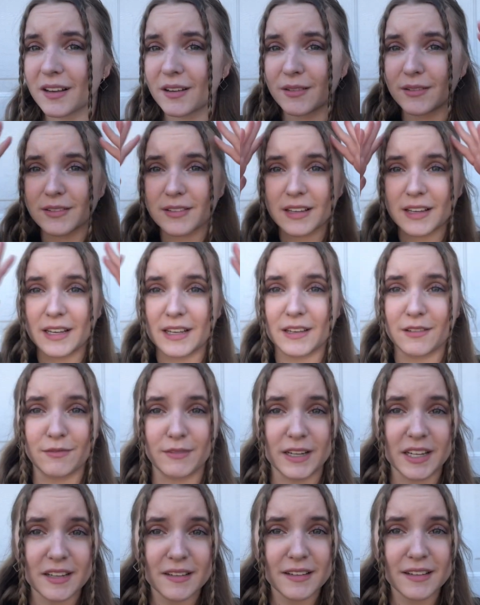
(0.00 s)
I was like
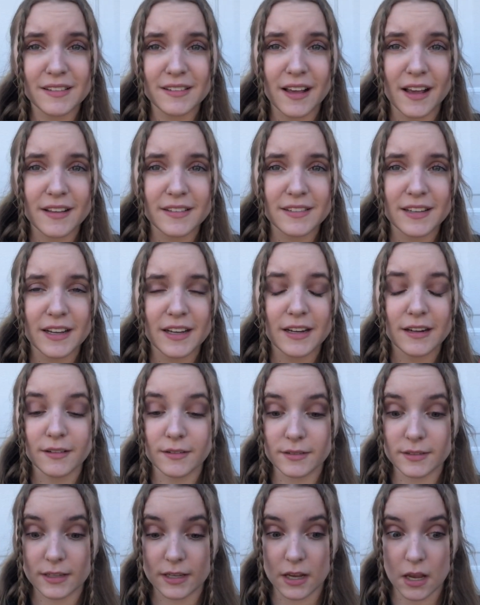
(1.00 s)
reading these last night and I
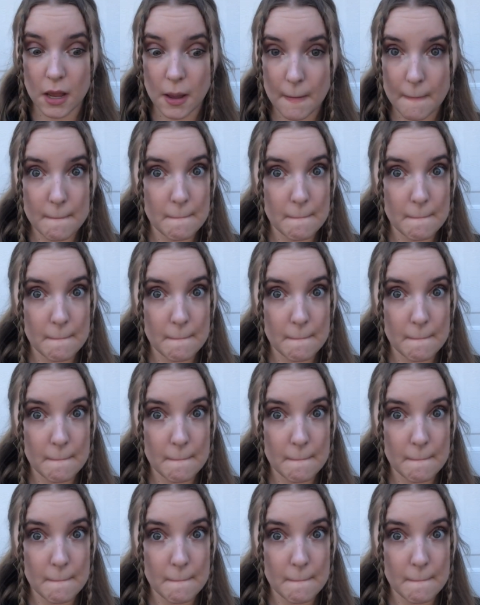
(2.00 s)
was like,